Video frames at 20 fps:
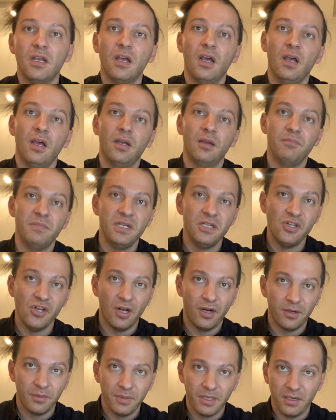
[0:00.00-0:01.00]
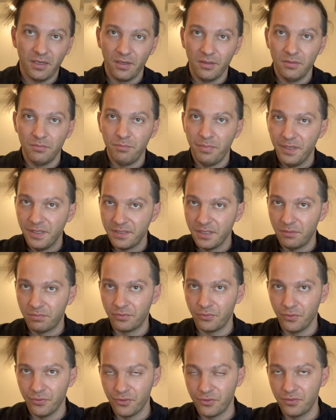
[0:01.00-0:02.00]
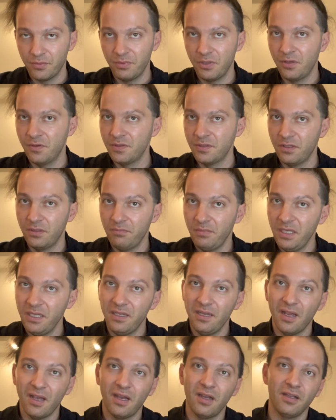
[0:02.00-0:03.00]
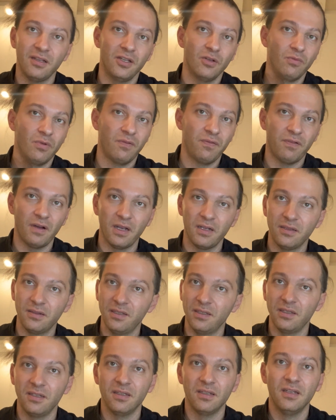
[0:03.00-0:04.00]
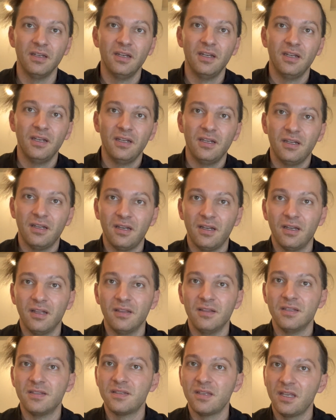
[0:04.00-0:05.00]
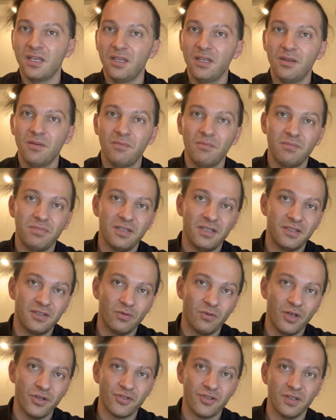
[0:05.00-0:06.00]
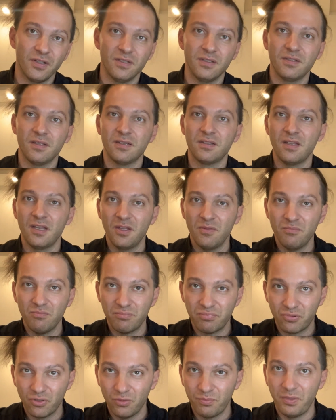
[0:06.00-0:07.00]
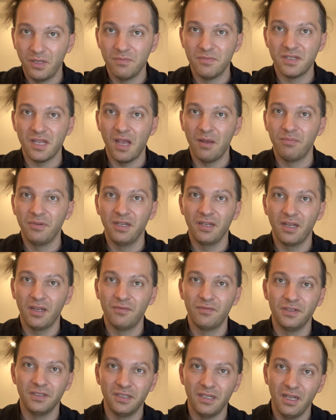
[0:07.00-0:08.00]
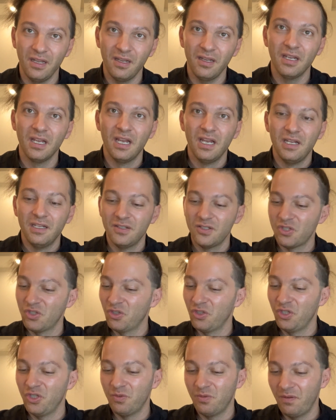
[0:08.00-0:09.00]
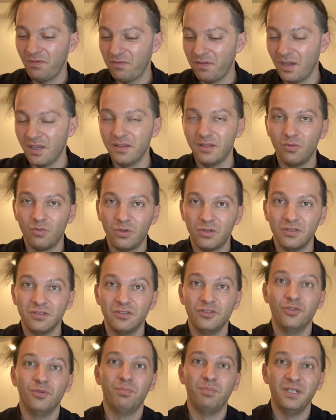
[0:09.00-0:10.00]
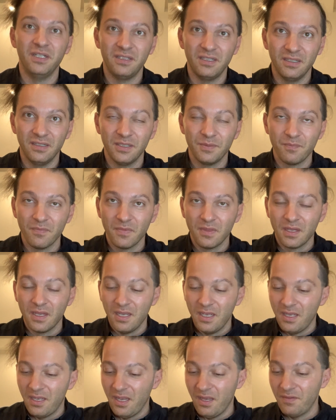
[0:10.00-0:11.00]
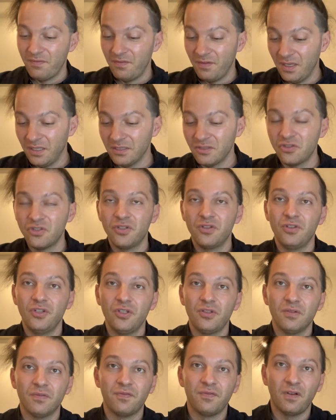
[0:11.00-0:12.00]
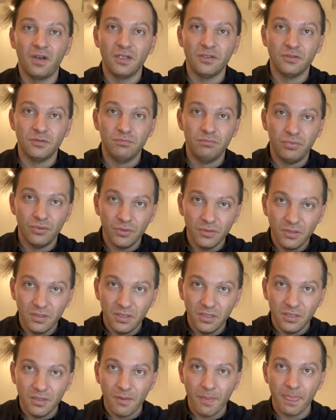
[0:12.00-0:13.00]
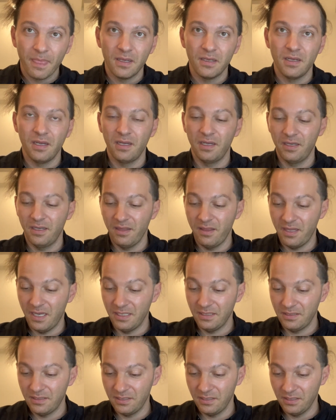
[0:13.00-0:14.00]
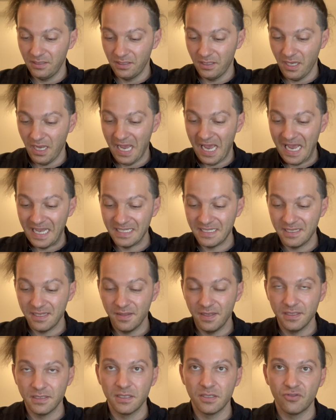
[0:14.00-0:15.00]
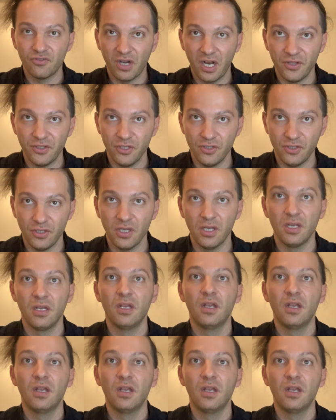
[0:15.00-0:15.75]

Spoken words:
media Arabic are the best approach, because in media you will find the same situations, the same problems happening every day, so you will find the word repeated. If not, you need to find a book that has this strategy,